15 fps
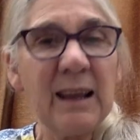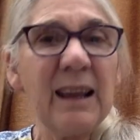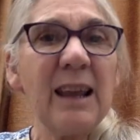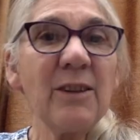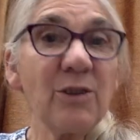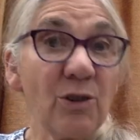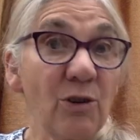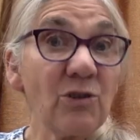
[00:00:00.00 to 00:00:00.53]
He
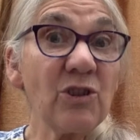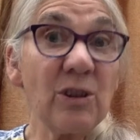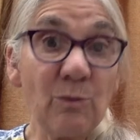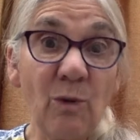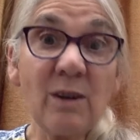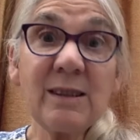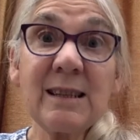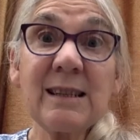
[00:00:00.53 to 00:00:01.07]
thought she
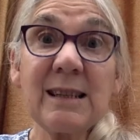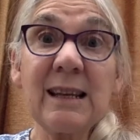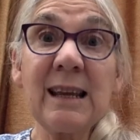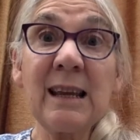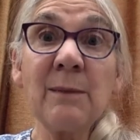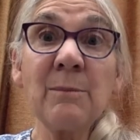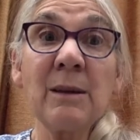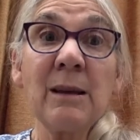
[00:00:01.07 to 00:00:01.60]
was
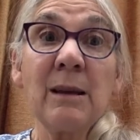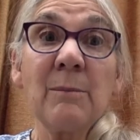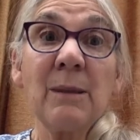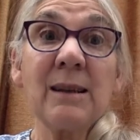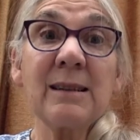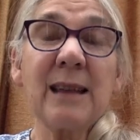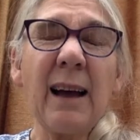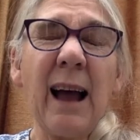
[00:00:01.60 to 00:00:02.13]
asleep
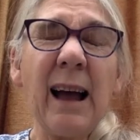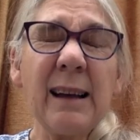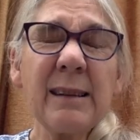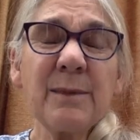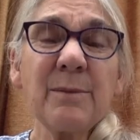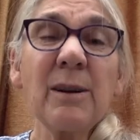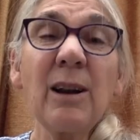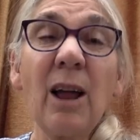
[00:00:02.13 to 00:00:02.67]
because her
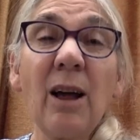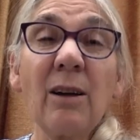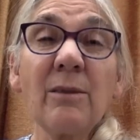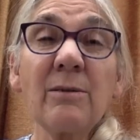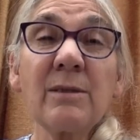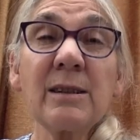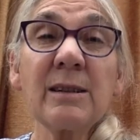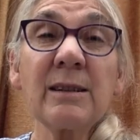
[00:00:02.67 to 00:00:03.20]
eyes were
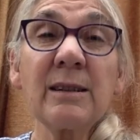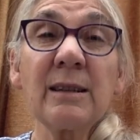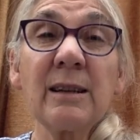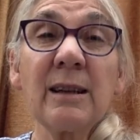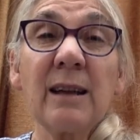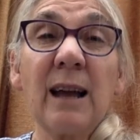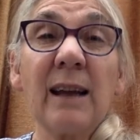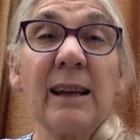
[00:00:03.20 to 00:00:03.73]
closed
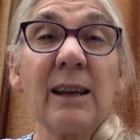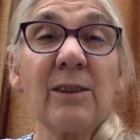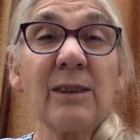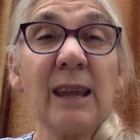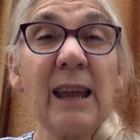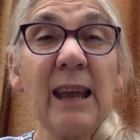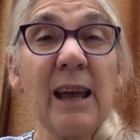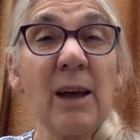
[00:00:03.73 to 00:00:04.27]
and he could
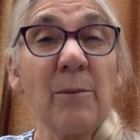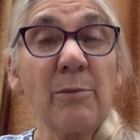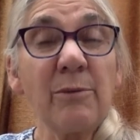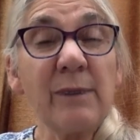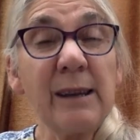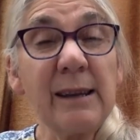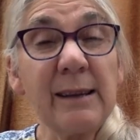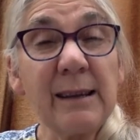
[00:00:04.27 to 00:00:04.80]
hear her
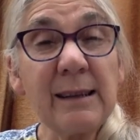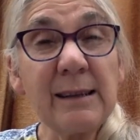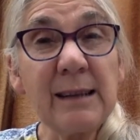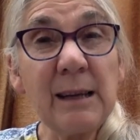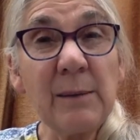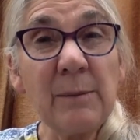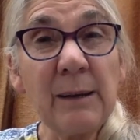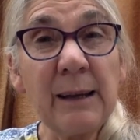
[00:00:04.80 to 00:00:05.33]
breathing
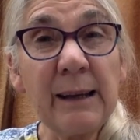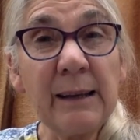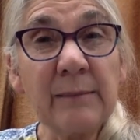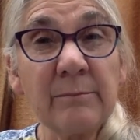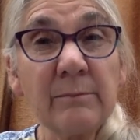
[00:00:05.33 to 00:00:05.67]
deeply.